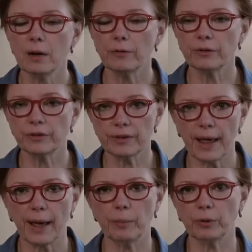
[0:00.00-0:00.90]
for
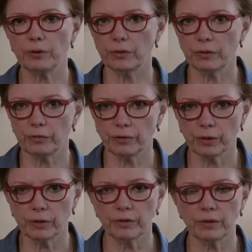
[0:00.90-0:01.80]
SNAP, which is a
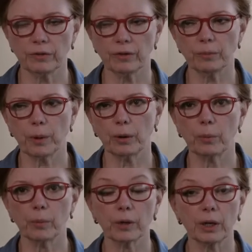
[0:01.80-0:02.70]
food assistance
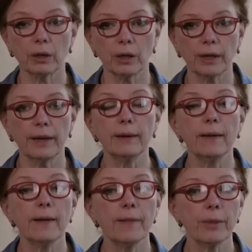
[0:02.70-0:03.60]
program. We're going to look at
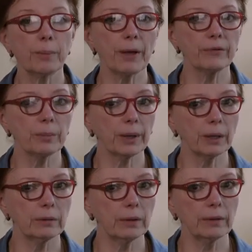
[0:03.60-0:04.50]
the
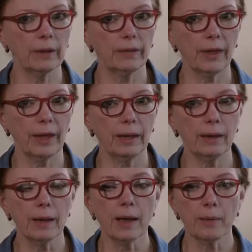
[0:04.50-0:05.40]
possibility that
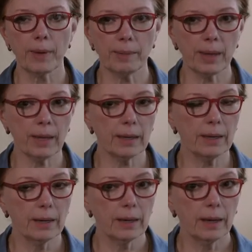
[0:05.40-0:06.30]
they may be
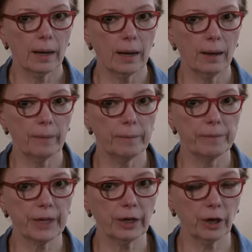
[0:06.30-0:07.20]

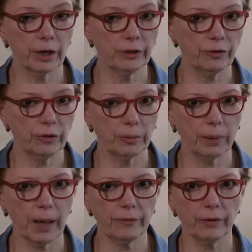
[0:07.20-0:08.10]
encouraged to
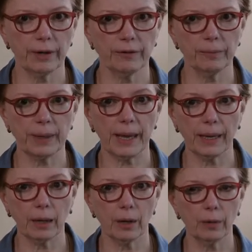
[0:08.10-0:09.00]
apply for an
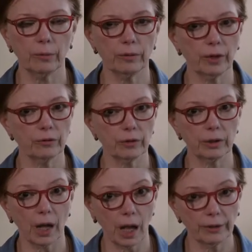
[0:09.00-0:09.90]
SBA loan. Those are
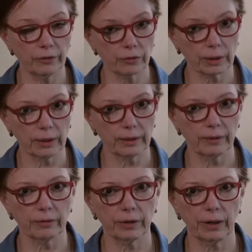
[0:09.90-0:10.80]
not strictly
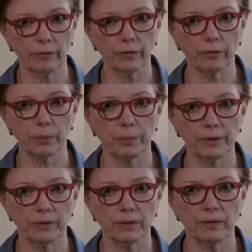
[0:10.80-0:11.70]
given for
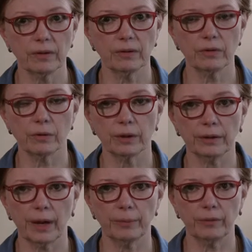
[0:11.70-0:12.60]
businesses during
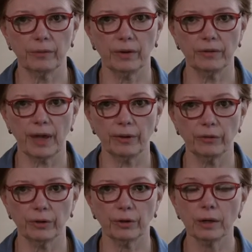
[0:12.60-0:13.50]
times of
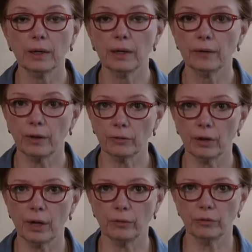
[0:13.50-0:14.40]
disaster. Those
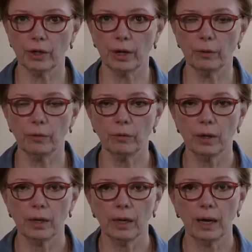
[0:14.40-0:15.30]
loans
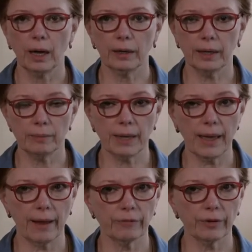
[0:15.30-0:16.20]
can be
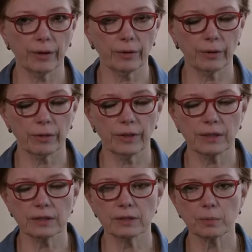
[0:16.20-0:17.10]
had for other
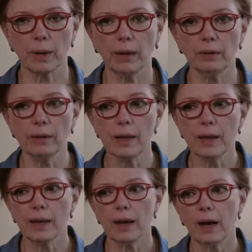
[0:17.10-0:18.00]
things as well.
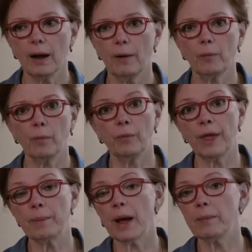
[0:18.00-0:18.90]

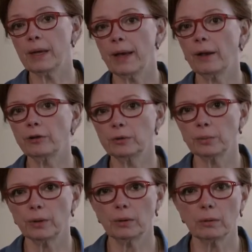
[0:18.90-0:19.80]
They might be
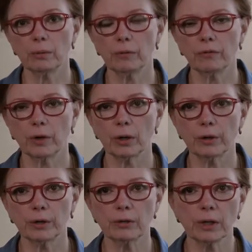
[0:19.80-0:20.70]
eligible for
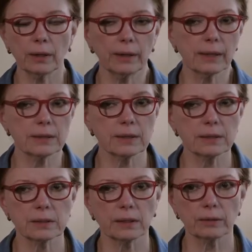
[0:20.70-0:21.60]
utility
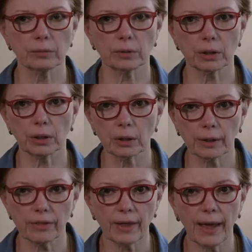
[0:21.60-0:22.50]
assistance. We're going to
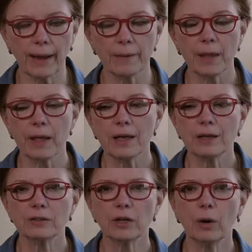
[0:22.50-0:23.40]
look at that.
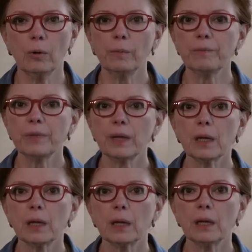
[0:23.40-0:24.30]
So
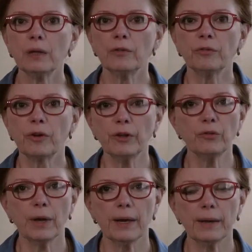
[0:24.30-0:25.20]
it's
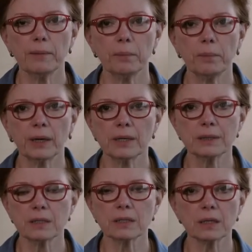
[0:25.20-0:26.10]
frustrating
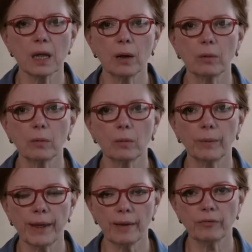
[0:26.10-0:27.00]
because it's slow.
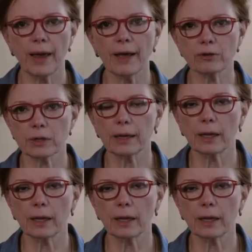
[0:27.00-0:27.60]
We have to actually